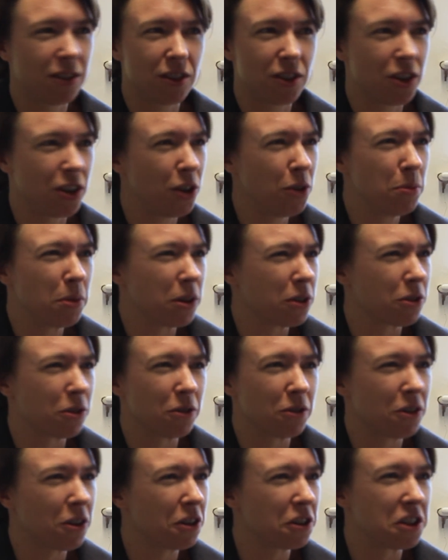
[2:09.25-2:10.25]
dubious or
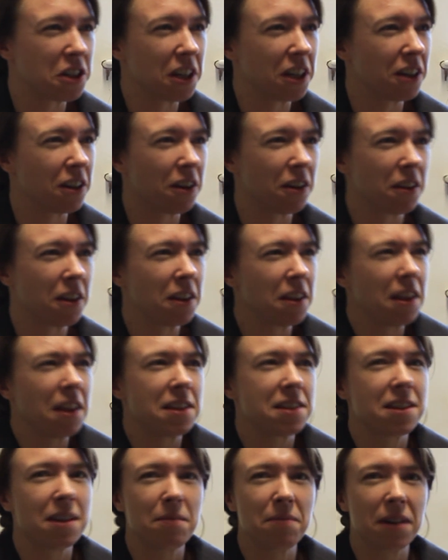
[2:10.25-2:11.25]
dodgy, you know, that
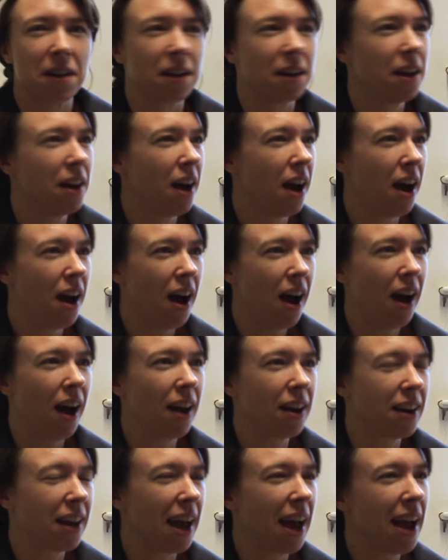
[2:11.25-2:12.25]
there's something
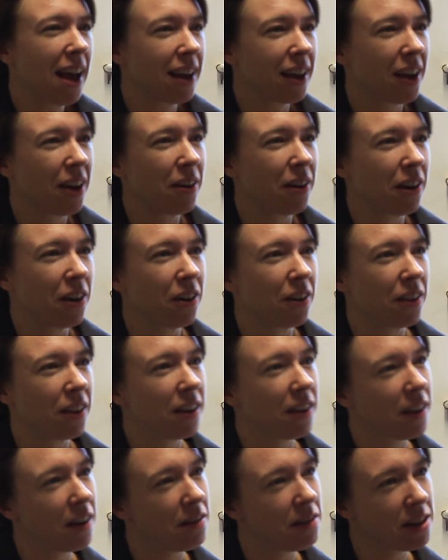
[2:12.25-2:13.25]
underhand going on,
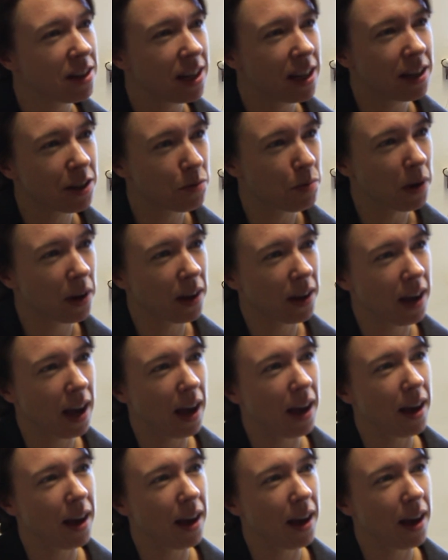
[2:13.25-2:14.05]
that there are deals being